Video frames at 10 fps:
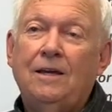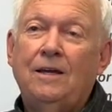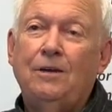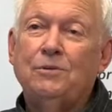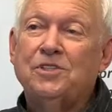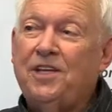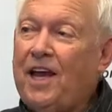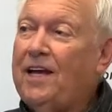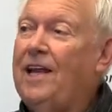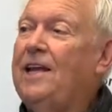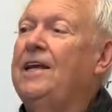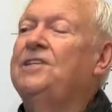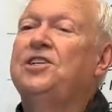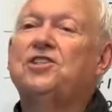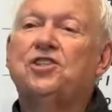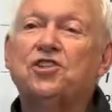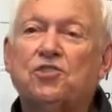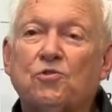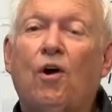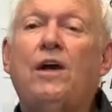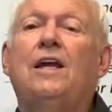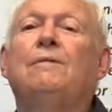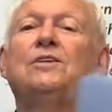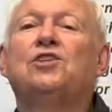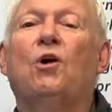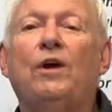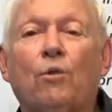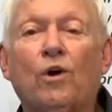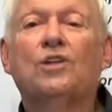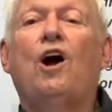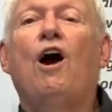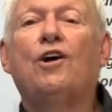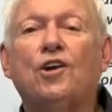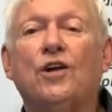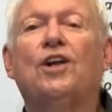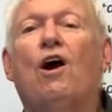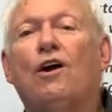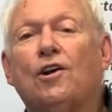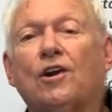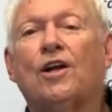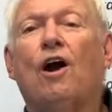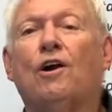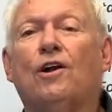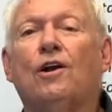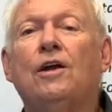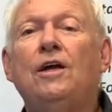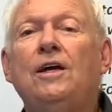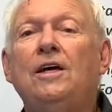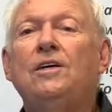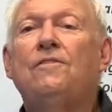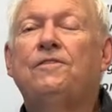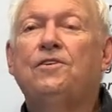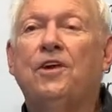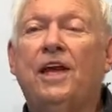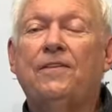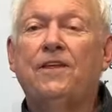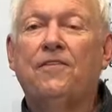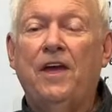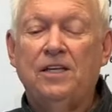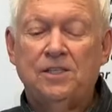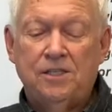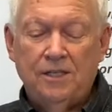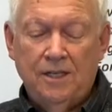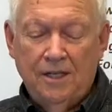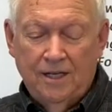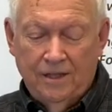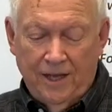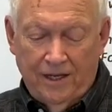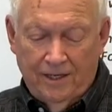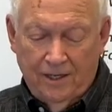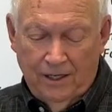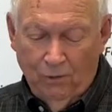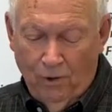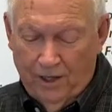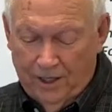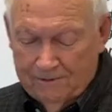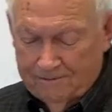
he was dead, and it just destroyed him. And so he worked harder and harder and harder to get the things that he wanted.